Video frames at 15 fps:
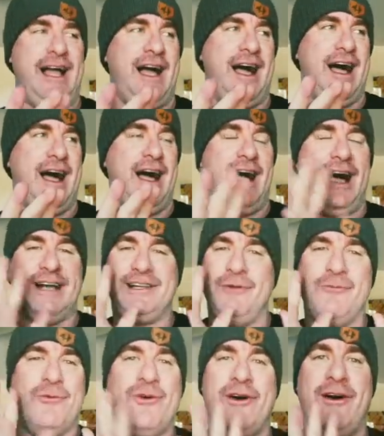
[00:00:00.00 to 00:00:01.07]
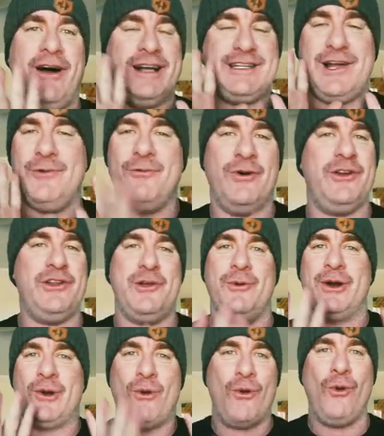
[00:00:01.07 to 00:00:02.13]
I don't want
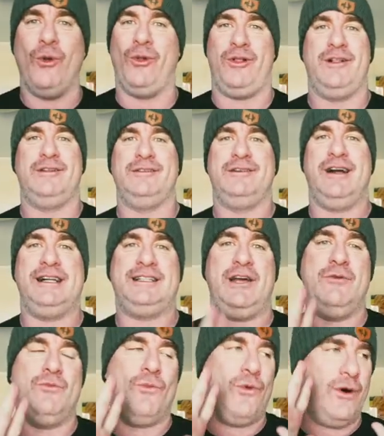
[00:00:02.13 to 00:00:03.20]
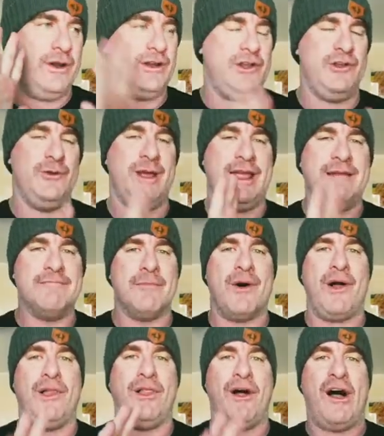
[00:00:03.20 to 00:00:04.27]
you at all. I don't want you in
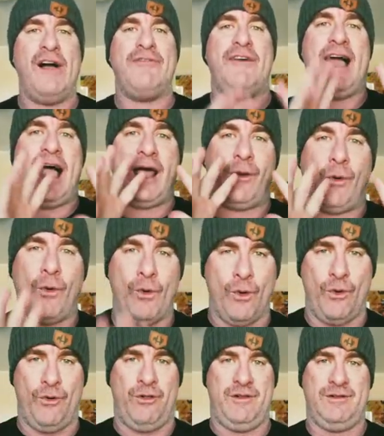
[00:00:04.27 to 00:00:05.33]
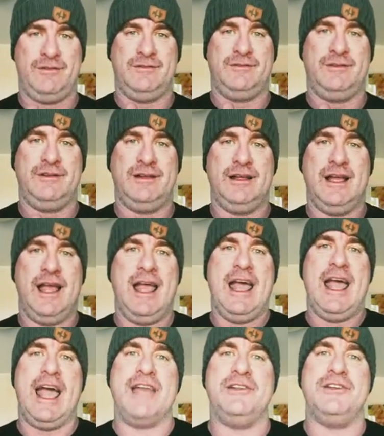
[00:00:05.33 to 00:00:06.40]
my life at all.
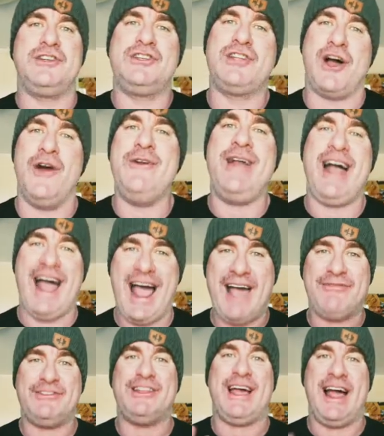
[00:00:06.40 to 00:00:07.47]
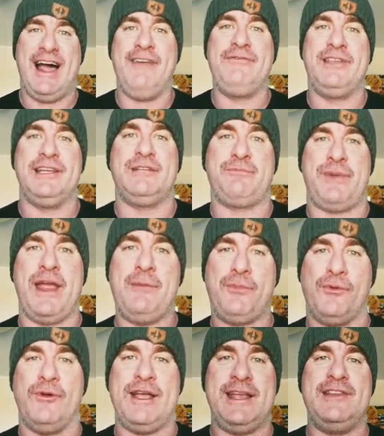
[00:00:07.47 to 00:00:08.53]
And you don't have to have these
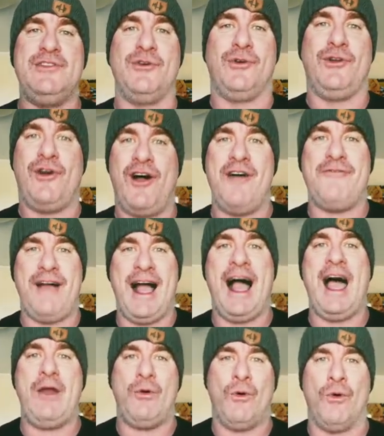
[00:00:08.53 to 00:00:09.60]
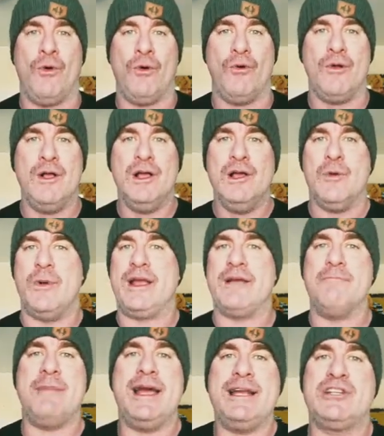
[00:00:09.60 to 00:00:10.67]
people in your life at all. We
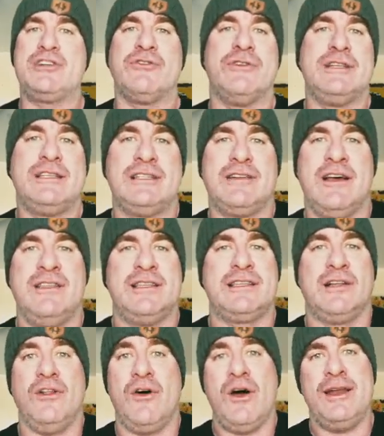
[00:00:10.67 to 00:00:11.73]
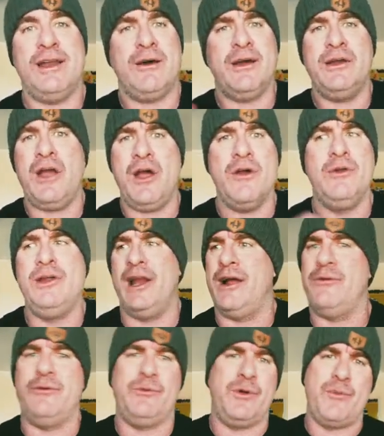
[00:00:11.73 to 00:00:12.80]
can make choices like this a lot. Now, I know, you
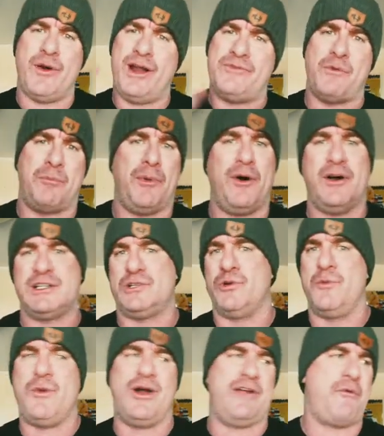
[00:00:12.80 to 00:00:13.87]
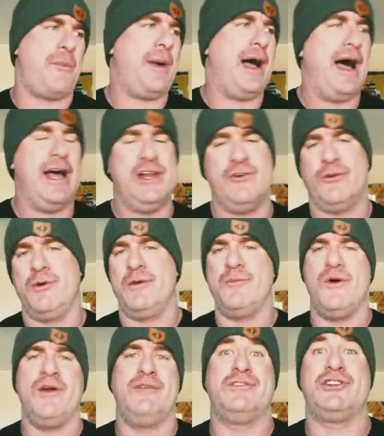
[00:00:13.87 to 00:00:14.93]
know, we might have a boss, or we might have a partner, or
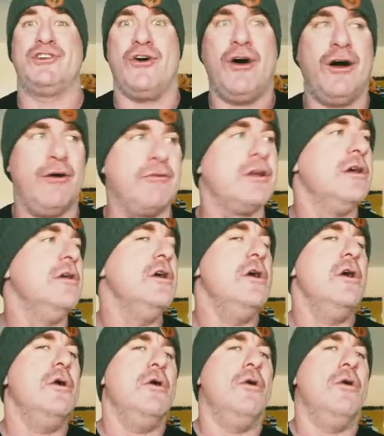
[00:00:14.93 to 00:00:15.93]
we might have a child